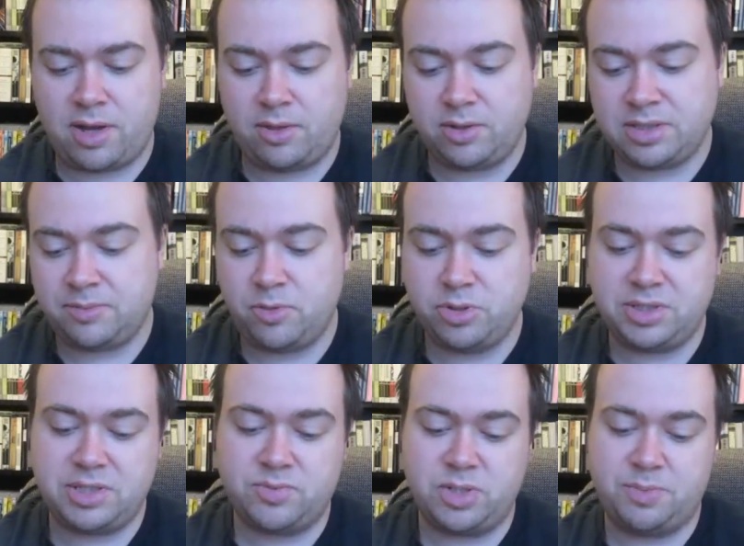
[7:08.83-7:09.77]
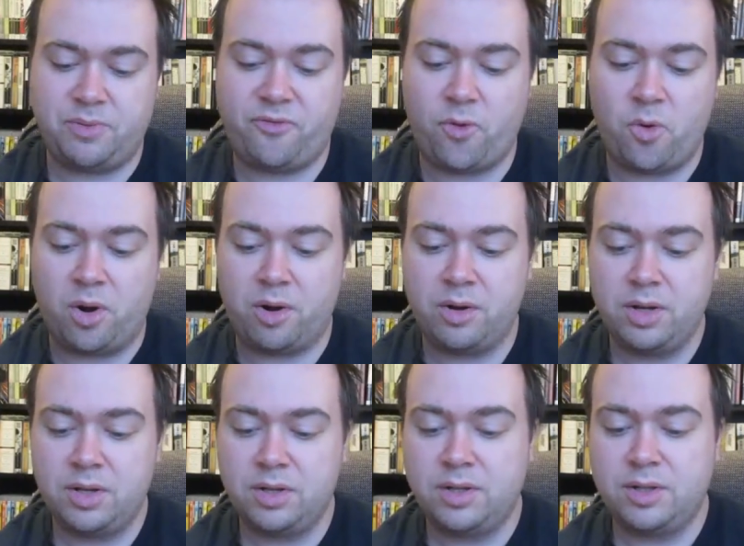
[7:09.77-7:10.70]
I looked at most of these ones before.
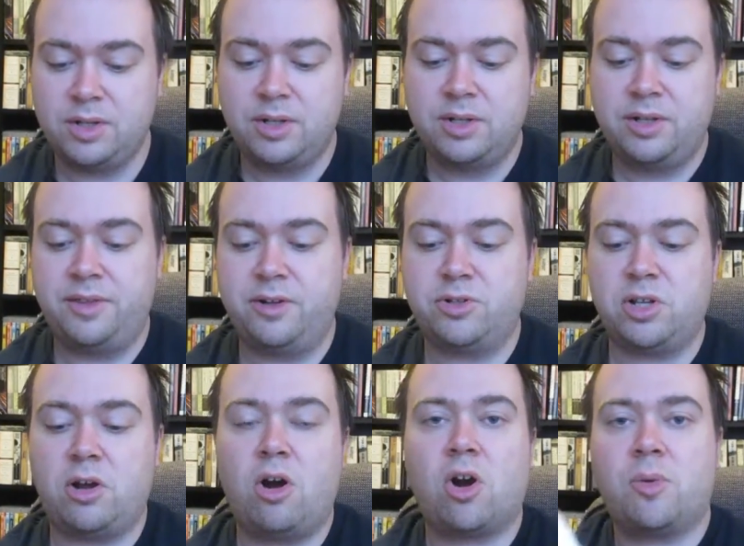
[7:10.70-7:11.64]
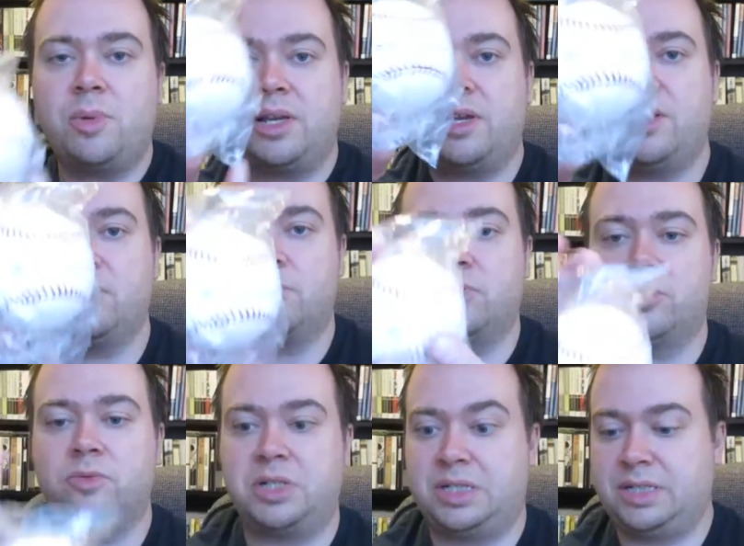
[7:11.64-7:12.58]
And there's Harmon
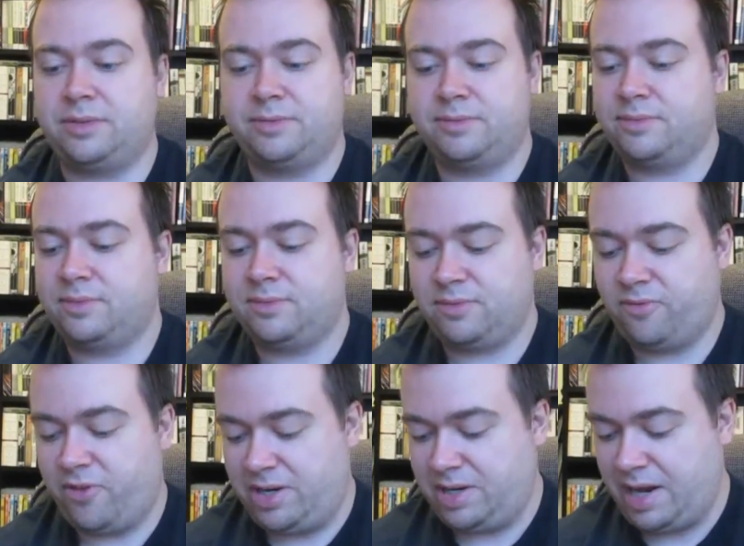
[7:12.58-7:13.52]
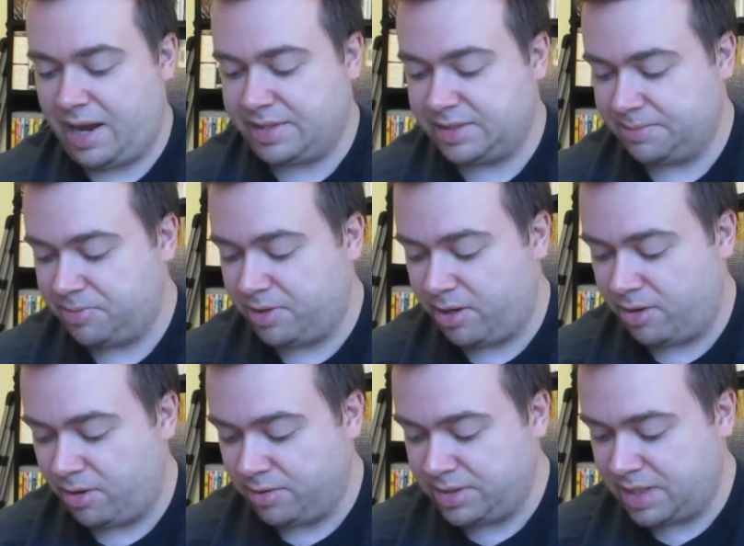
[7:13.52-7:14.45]
Killebrew, which is fantastic player,
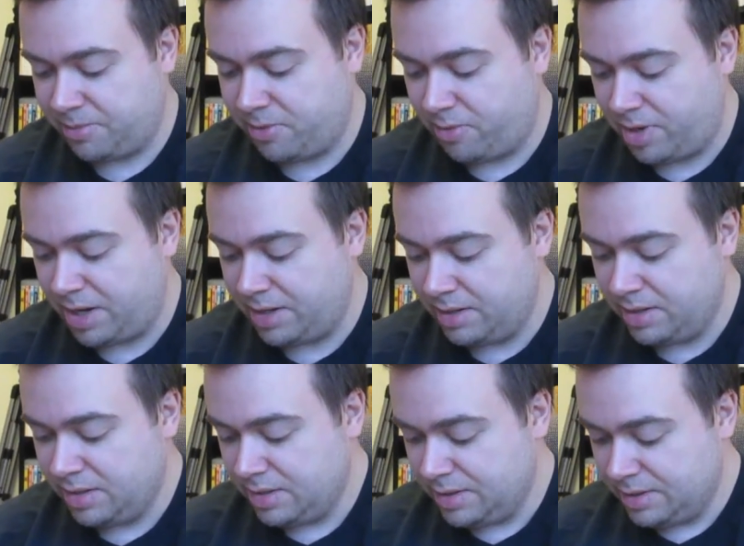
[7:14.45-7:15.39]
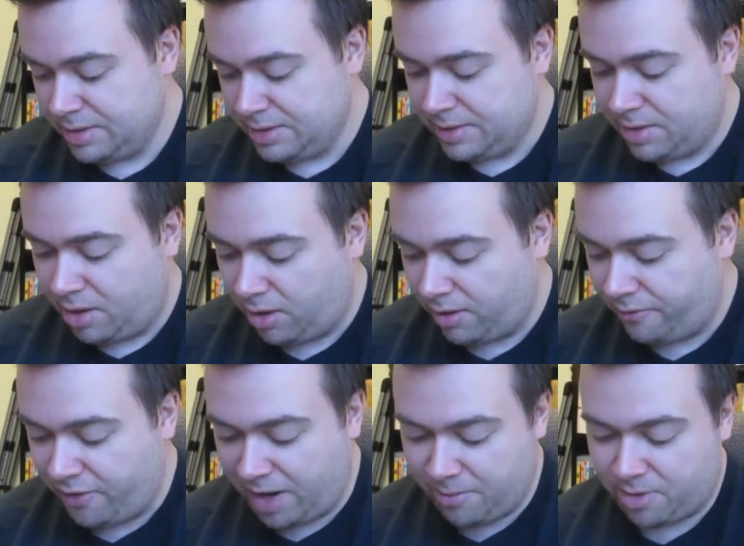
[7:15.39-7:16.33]
an all-time great Hall of
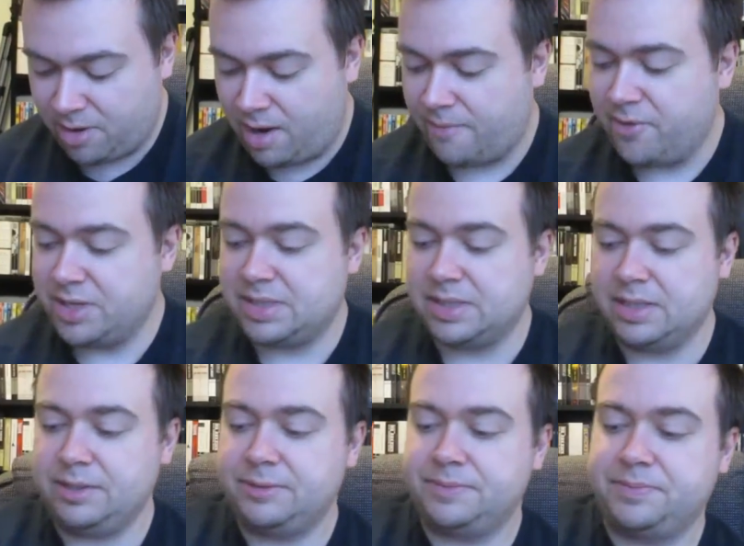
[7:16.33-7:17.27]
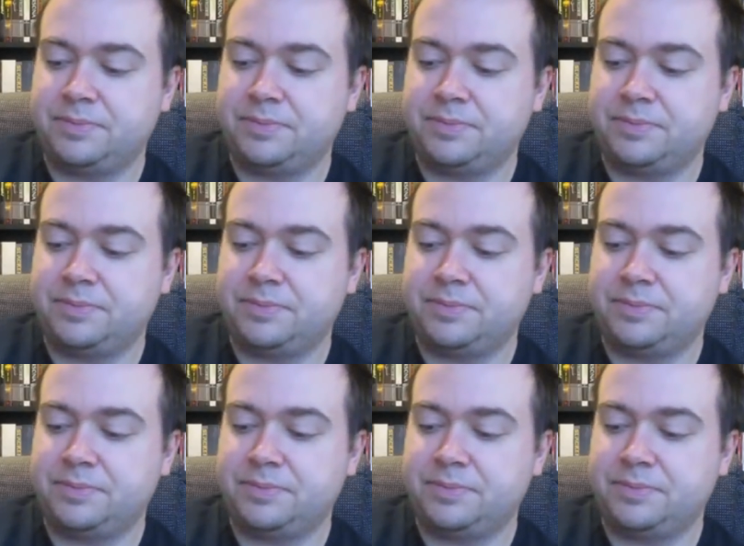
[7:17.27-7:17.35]
Famer, obviously.